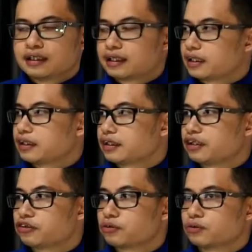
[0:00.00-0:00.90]

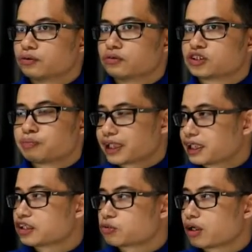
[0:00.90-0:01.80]
into
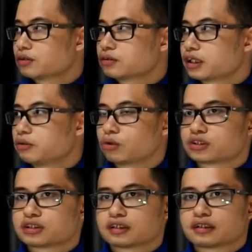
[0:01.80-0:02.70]
speaking as well. He
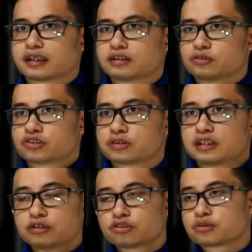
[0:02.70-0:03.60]

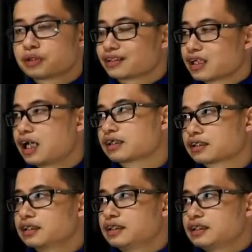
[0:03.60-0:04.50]
used to be a thug.
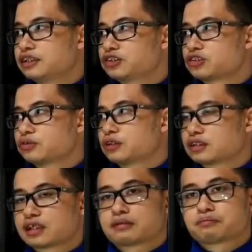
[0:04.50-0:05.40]
He used to
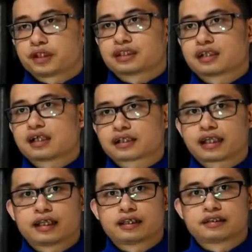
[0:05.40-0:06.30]
be a thug
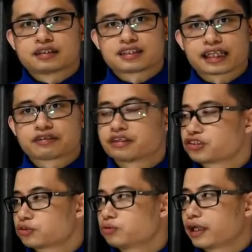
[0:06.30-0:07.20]
in the secondary
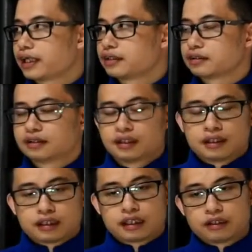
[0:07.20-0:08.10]
school, and
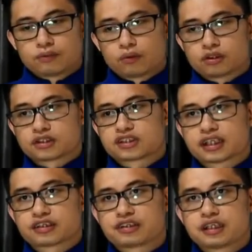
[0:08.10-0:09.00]
he was
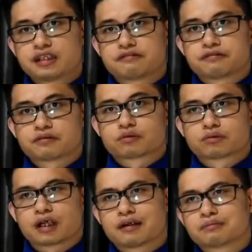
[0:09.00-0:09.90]
actually
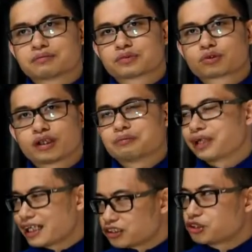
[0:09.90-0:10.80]
quite a
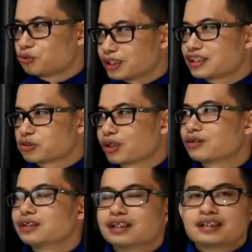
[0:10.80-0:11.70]
bad student as
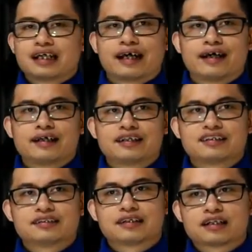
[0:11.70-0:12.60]
well.
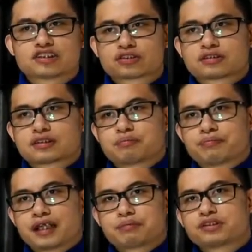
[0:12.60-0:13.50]
And I
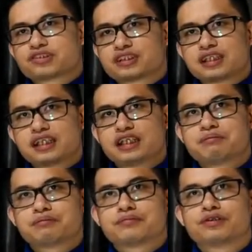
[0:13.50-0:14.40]
happened to see
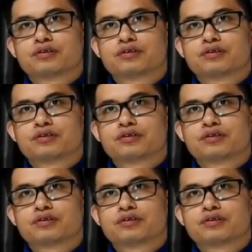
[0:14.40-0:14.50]
him,